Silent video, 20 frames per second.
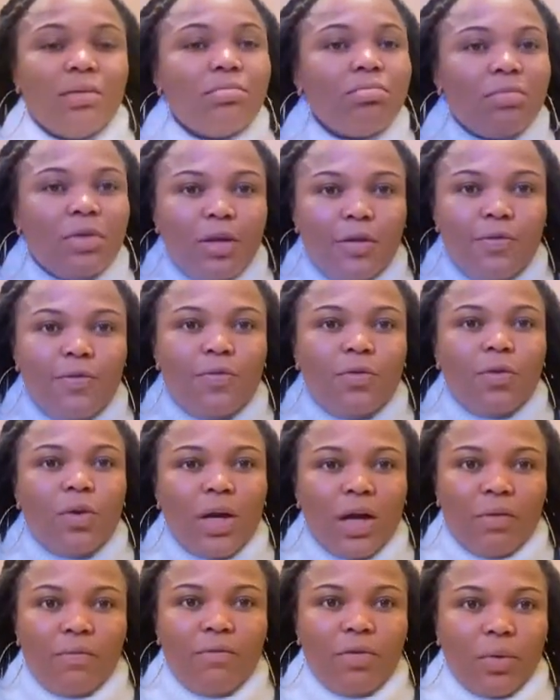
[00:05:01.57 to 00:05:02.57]
if you are
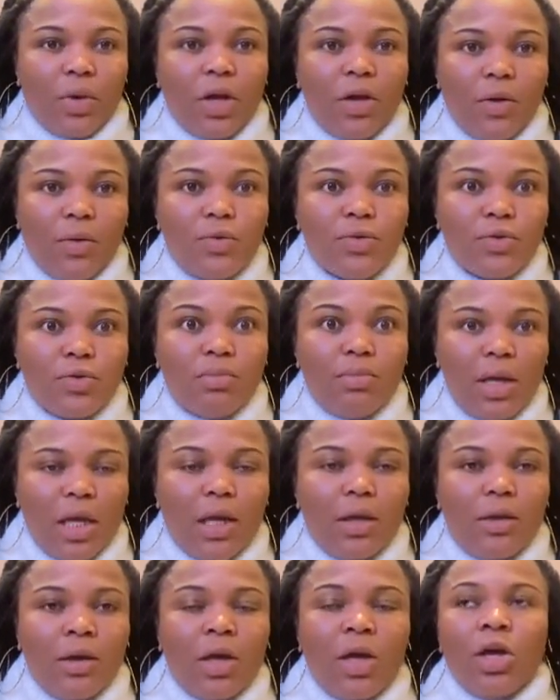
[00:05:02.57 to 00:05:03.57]
very close to me.
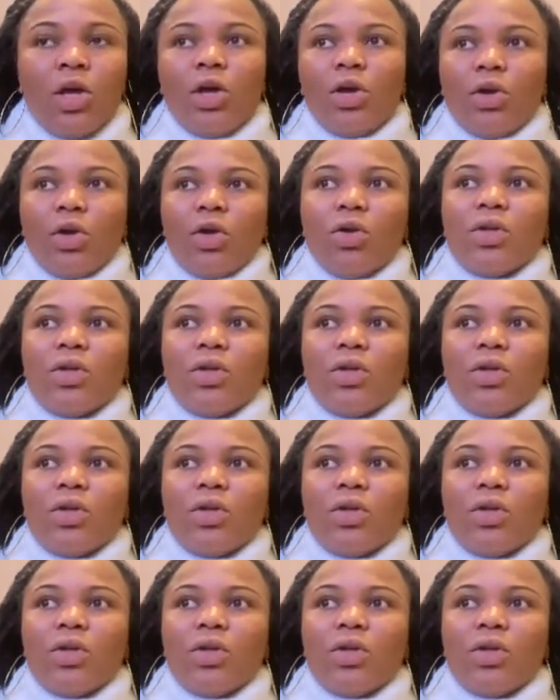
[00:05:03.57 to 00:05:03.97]
You know, this